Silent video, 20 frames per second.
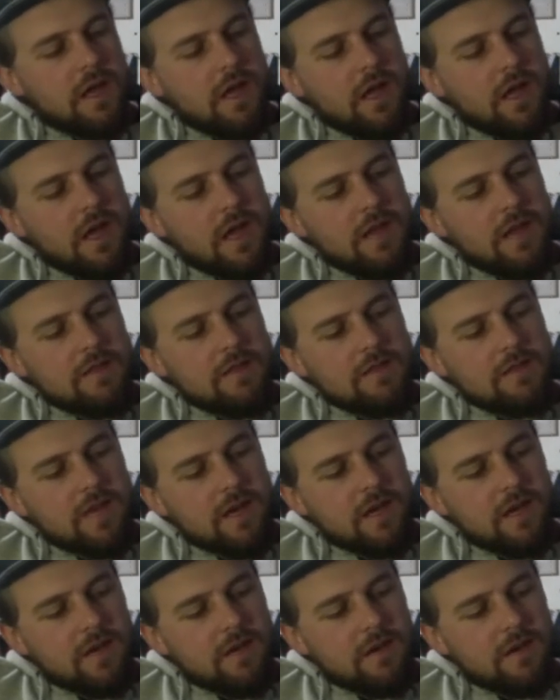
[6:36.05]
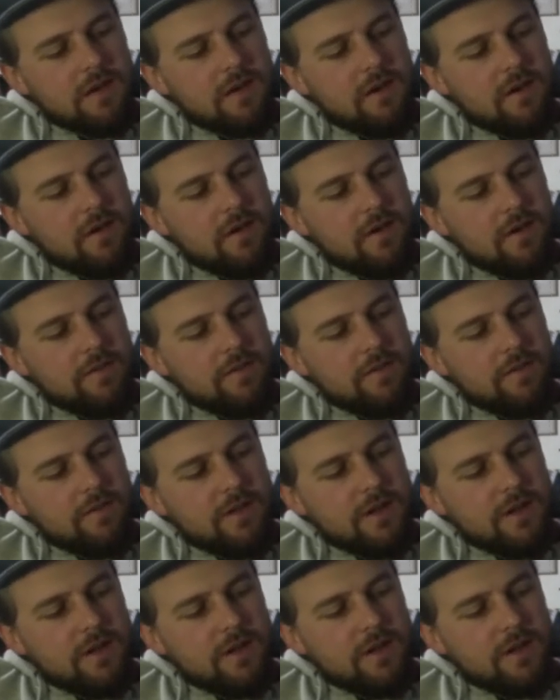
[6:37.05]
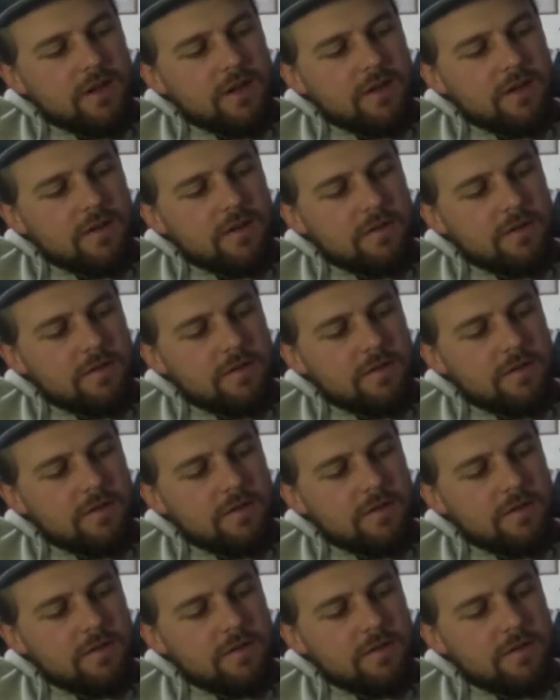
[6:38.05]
and then on the